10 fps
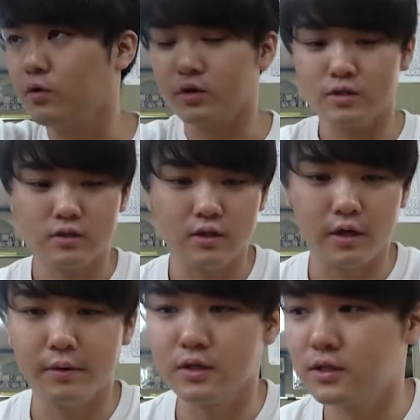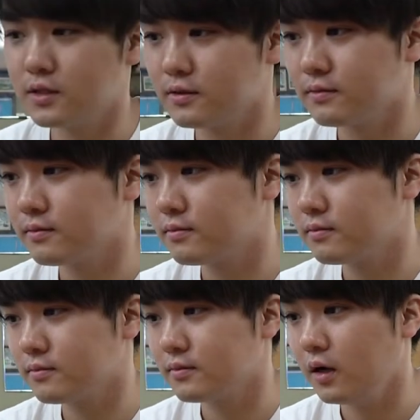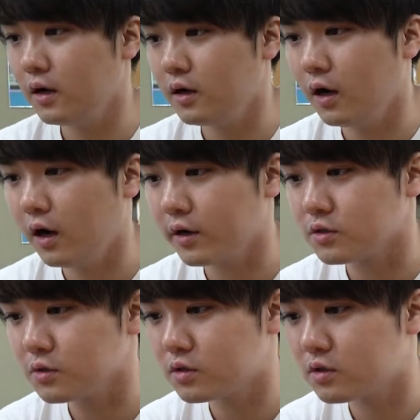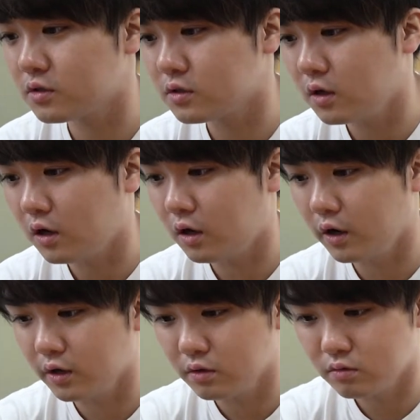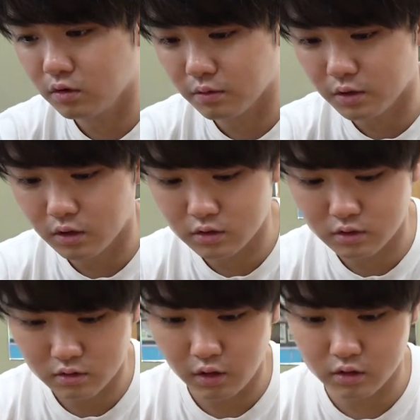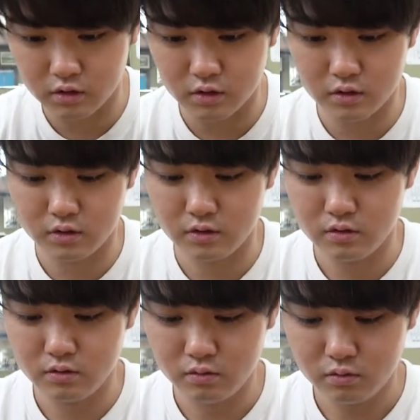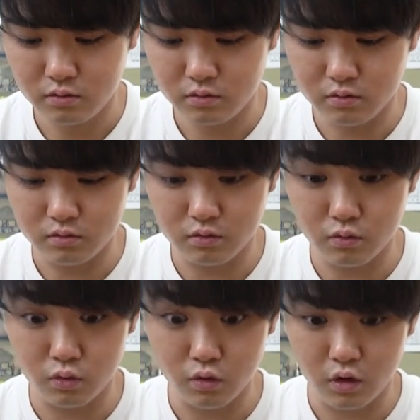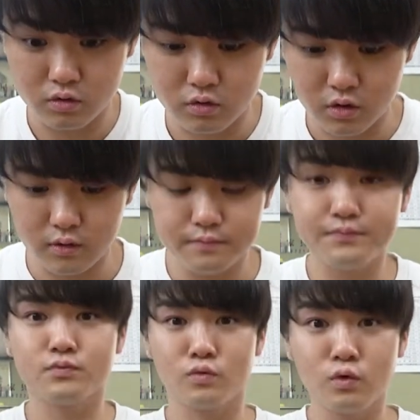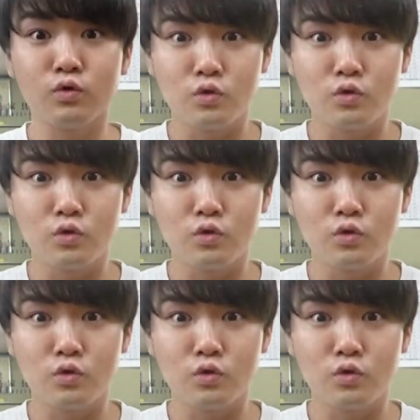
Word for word: is going for the ramen and the half-sized rice. Susuru waits as he takes in the smell of pork that's blowing through both the inside and outside of the